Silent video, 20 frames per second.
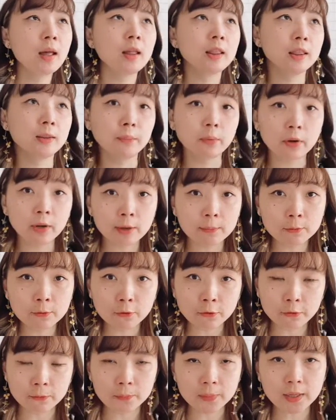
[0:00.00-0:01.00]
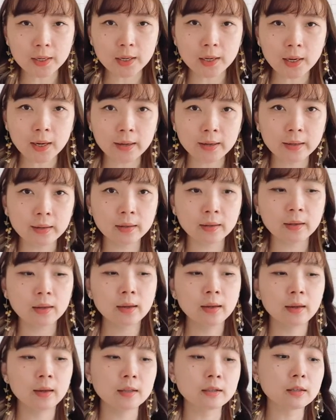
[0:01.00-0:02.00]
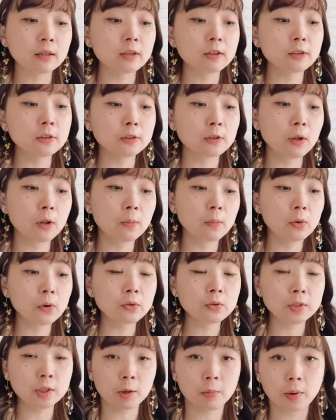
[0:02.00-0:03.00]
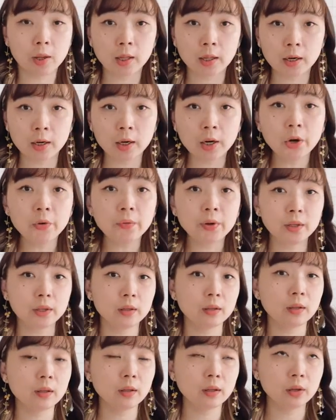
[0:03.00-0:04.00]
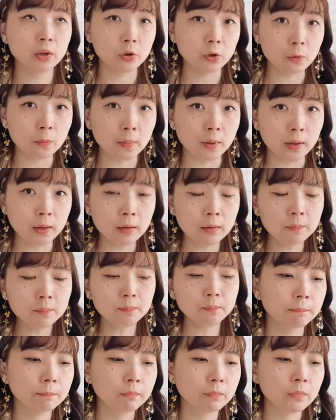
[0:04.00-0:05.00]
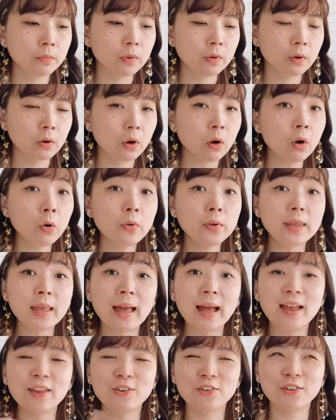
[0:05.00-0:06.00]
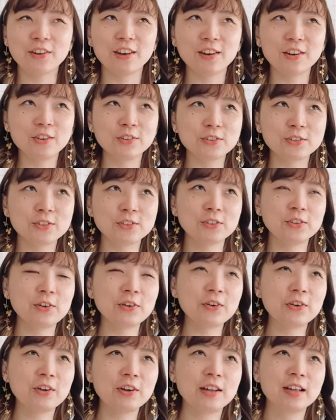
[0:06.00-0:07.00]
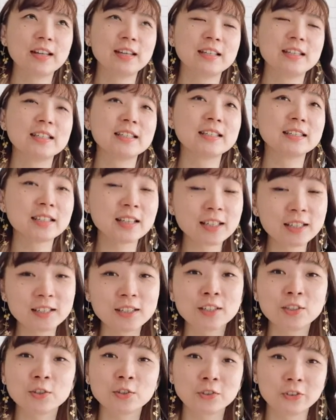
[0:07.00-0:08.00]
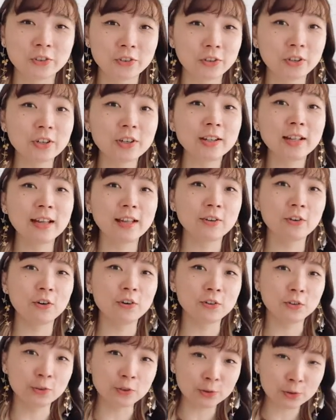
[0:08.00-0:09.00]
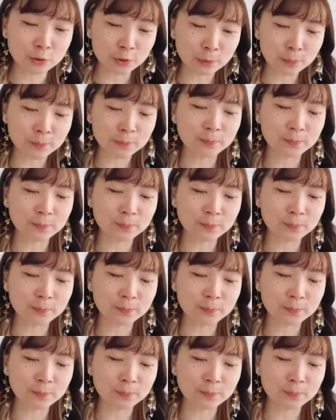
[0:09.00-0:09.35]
body movement. It's almost similar with human. Oh yeah, you can also search the tutorial on YouTube.